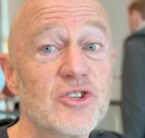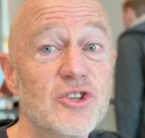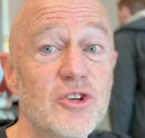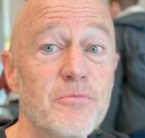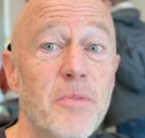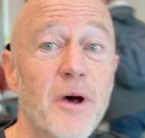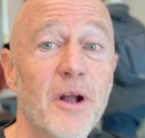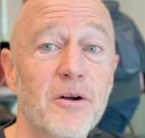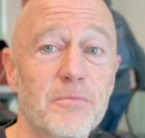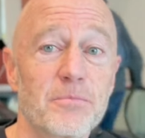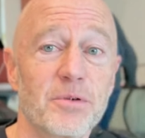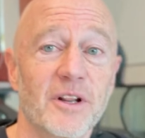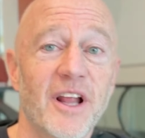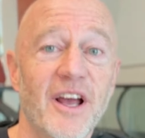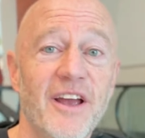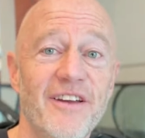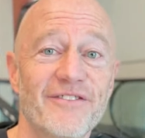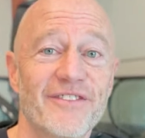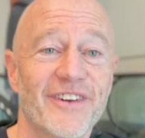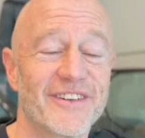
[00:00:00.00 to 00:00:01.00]
You better
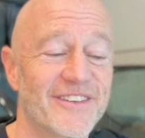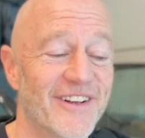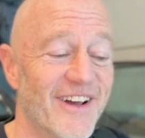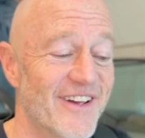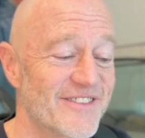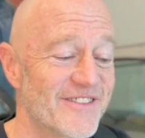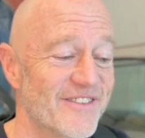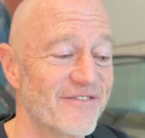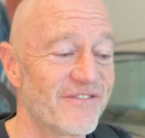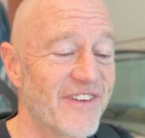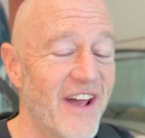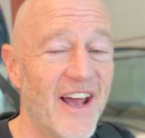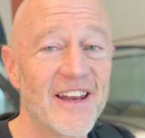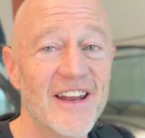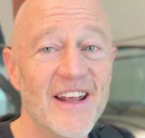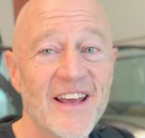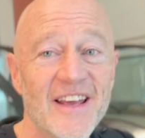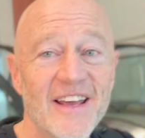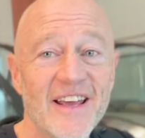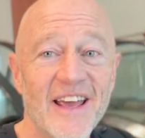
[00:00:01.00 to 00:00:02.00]
believe it does. In fact,
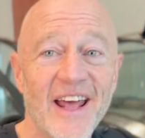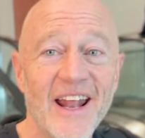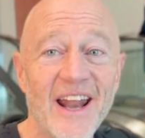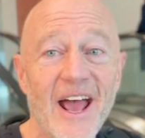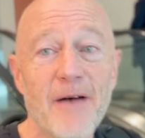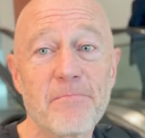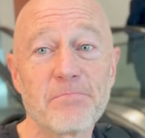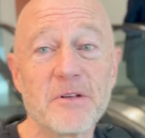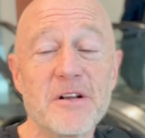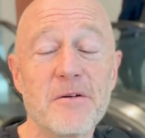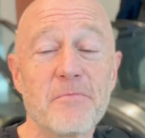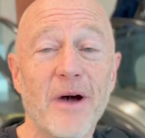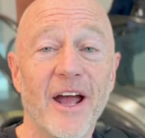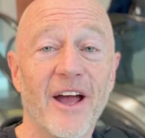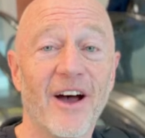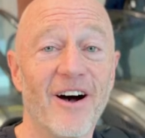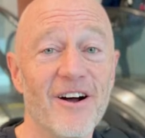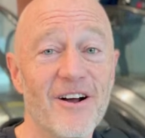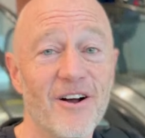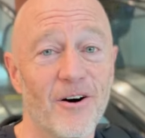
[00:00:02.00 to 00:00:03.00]
it happened to my
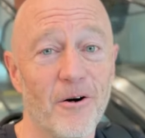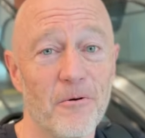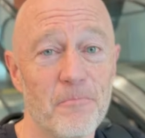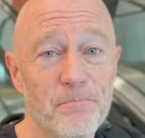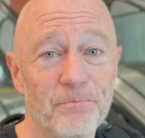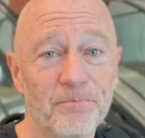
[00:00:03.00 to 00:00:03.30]
uncle.